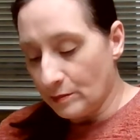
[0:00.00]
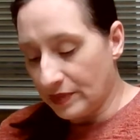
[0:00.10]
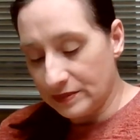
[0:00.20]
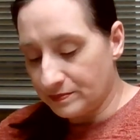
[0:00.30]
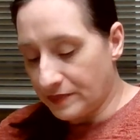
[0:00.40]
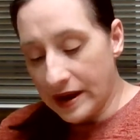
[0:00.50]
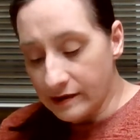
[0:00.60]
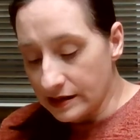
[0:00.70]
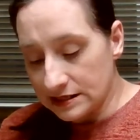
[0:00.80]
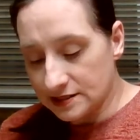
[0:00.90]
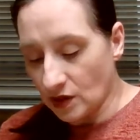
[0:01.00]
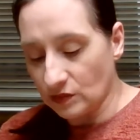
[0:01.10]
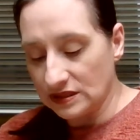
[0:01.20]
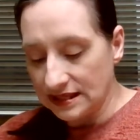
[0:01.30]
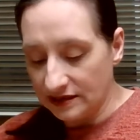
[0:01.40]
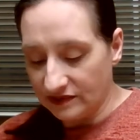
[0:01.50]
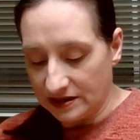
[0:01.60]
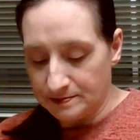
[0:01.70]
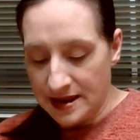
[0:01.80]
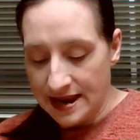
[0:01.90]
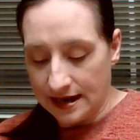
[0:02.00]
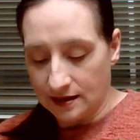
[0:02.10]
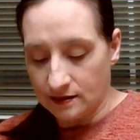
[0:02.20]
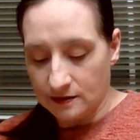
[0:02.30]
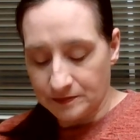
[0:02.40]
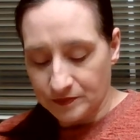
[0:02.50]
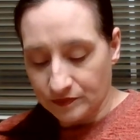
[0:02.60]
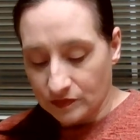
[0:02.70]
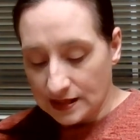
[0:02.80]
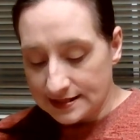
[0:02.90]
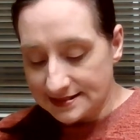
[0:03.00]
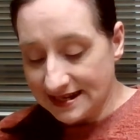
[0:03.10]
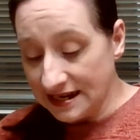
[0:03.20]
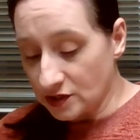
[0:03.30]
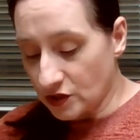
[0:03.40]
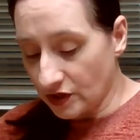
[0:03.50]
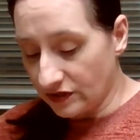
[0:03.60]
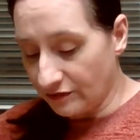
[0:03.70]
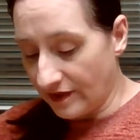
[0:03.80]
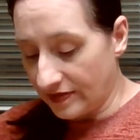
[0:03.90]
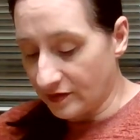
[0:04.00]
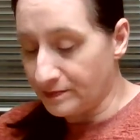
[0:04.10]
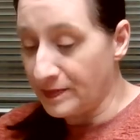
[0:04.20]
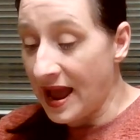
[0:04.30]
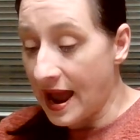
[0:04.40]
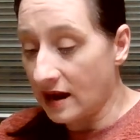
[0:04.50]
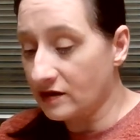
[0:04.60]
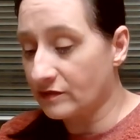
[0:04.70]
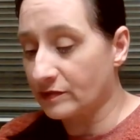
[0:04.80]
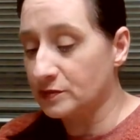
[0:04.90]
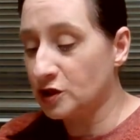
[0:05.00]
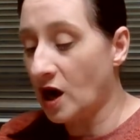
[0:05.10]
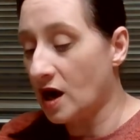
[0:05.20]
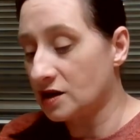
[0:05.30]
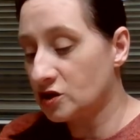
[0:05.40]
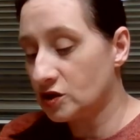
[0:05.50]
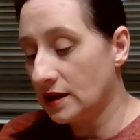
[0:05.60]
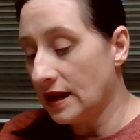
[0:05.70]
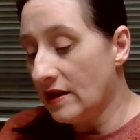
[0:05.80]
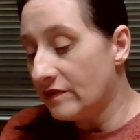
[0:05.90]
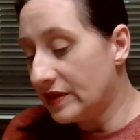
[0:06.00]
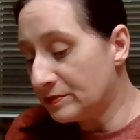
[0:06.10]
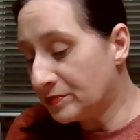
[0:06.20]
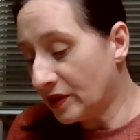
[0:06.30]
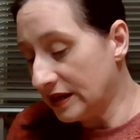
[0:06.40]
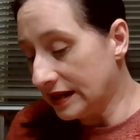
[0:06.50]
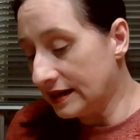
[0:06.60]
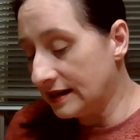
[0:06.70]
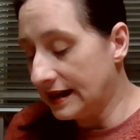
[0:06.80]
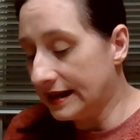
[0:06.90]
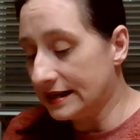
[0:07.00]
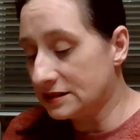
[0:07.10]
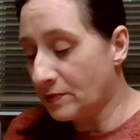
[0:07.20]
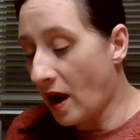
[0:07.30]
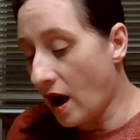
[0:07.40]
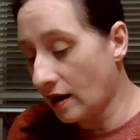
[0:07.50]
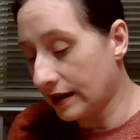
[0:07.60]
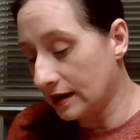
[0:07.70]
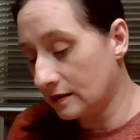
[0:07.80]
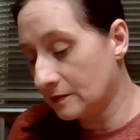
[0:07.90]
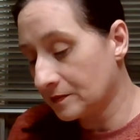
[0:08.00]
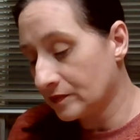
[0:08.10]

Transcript: But parrots don't live in Maine. Dink took the feather back from Josh, then put it in his pocket.